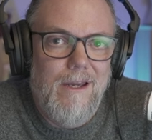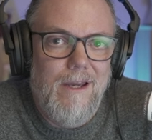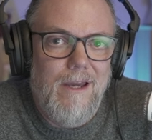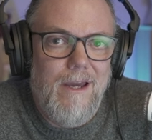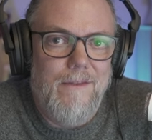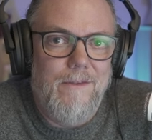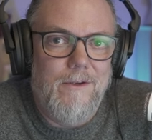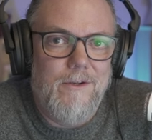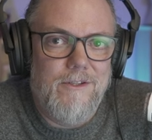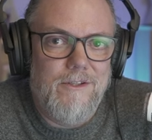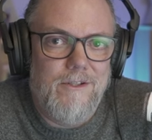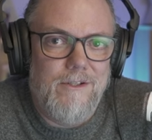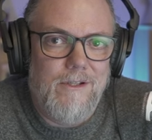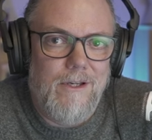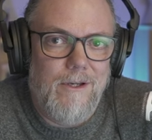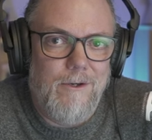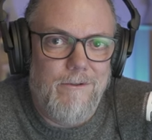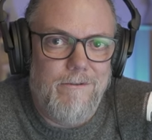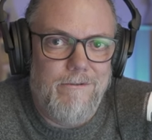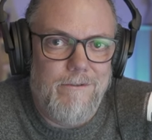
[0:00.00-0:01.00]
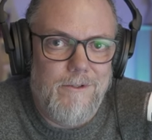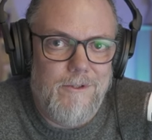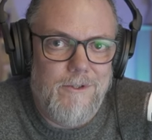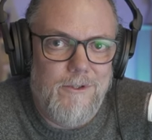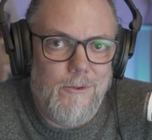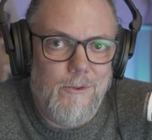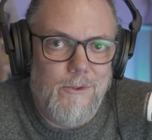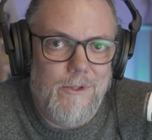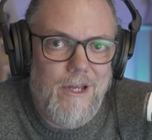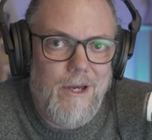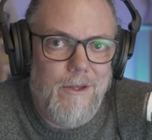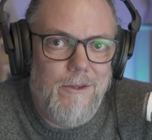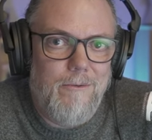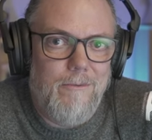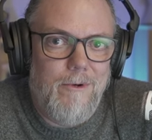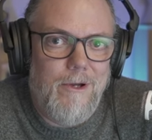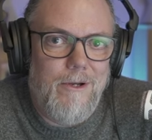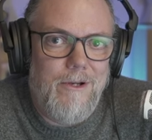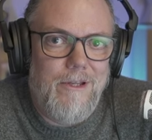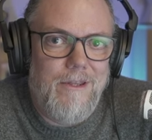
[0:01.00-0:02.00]
and there's a health food store down the
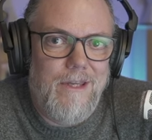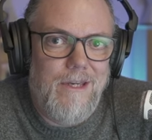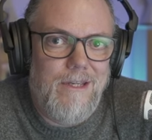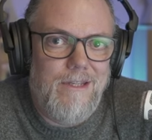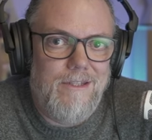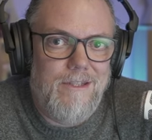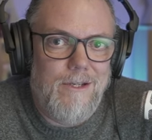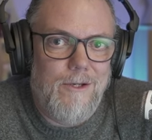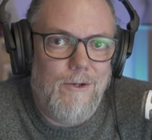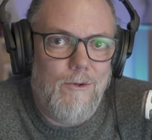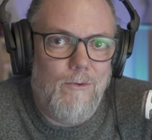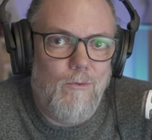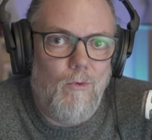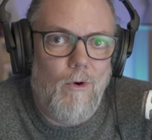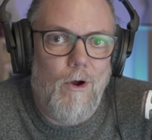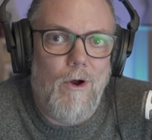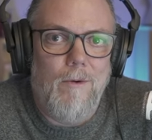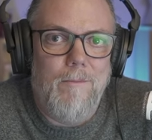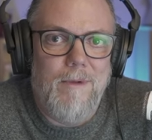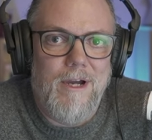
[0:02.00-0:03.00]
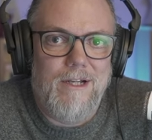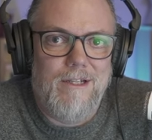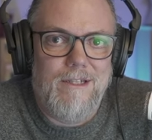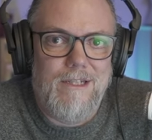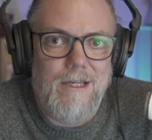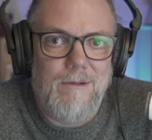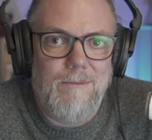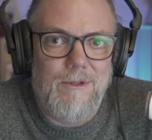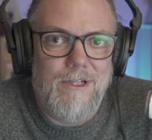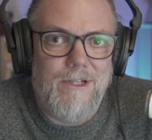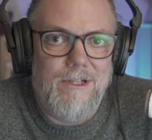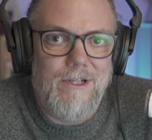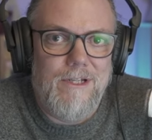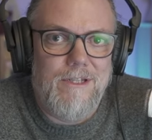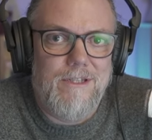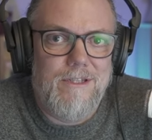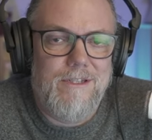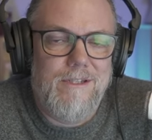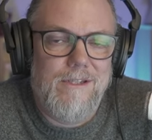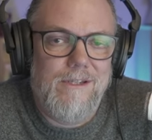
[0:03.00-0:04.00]
road and they sell raw macadamia
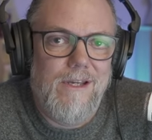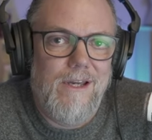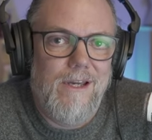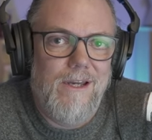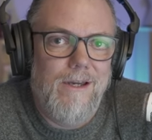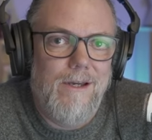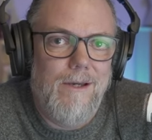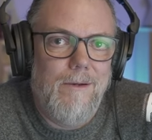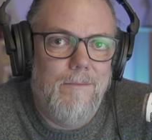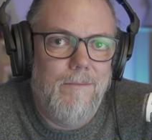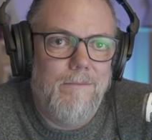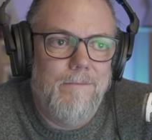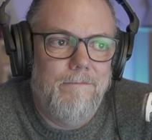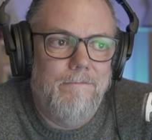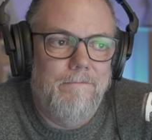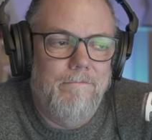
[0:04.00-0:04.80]
nuts, um,